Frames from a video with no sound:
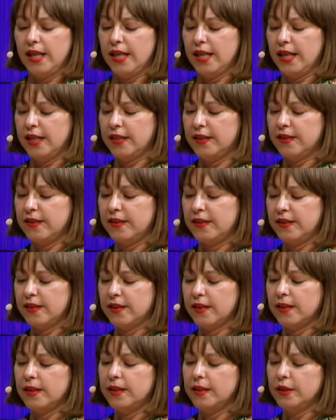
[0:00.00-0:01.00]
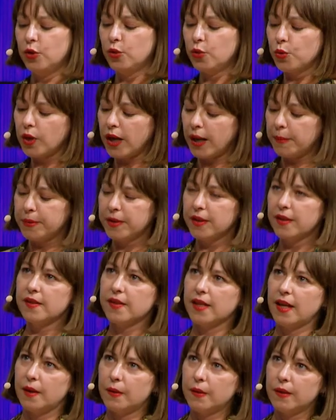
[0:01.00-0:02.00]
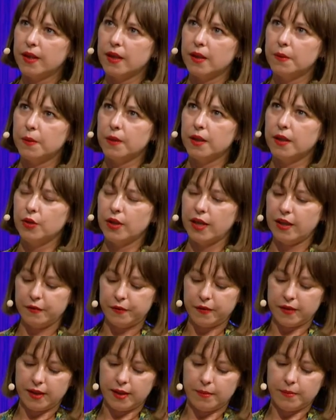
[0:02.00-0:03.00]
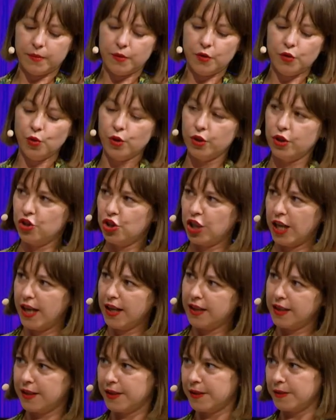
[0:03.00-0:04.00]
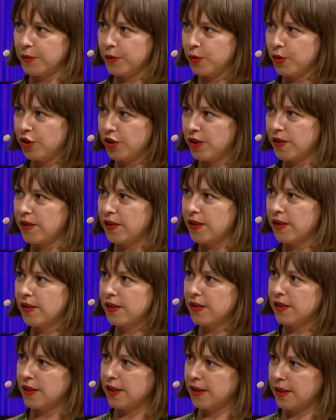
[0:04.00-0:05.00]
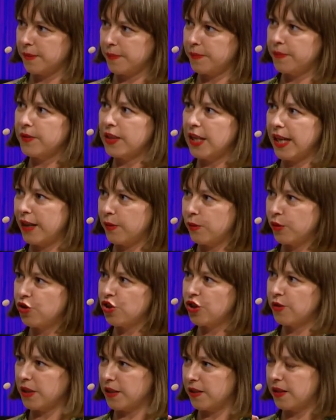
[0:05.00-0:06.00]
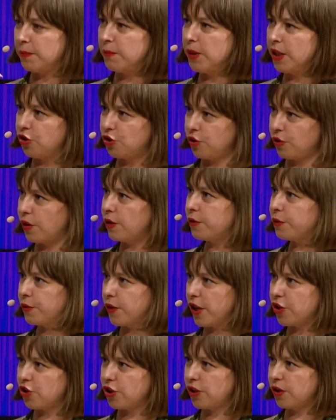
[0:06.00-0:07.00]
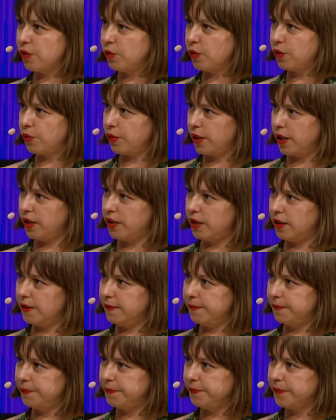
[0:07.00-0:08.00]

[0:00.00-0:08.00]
And you grew up in this area where you have um, Surchek, which is this um, language, it's a mixture of Russian, Ukrainian.